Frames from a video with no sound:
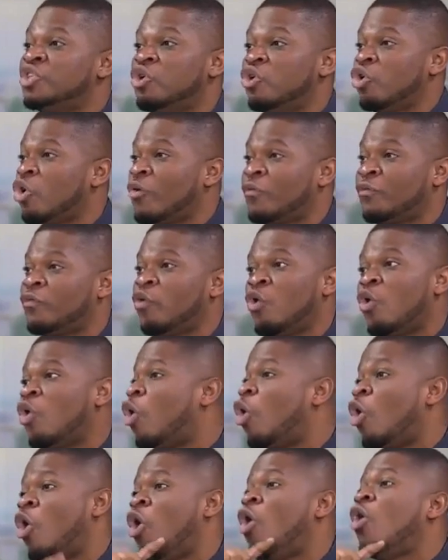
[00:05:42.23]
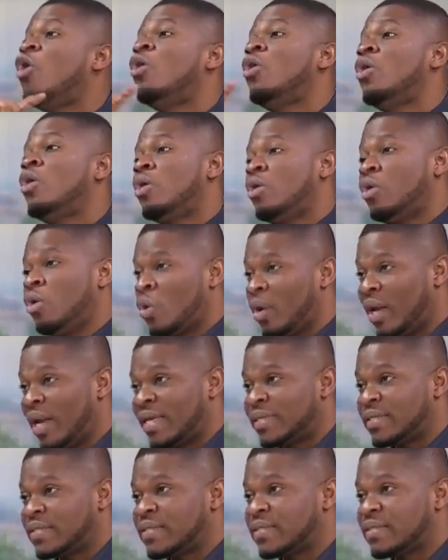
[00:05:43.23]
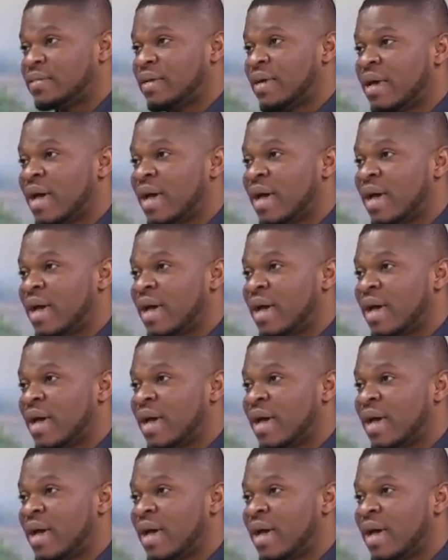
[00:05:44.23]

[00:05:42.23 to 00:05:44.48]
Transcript: lawful or lawless,